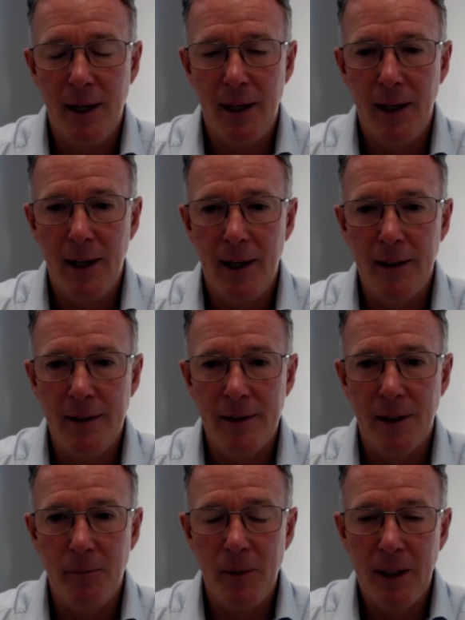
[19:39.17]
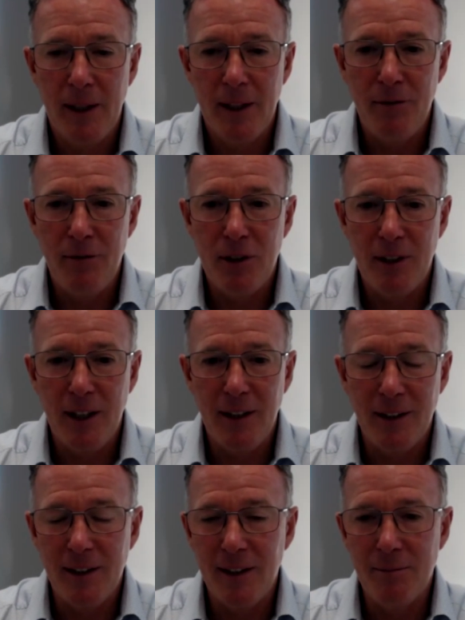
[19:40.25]
And if you think
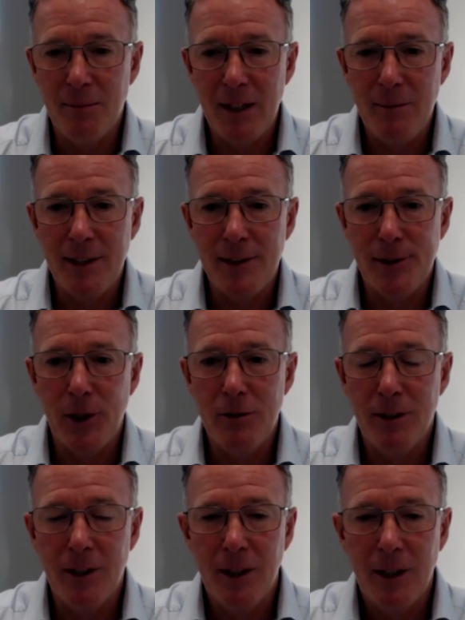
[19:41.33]
that maybe it's over,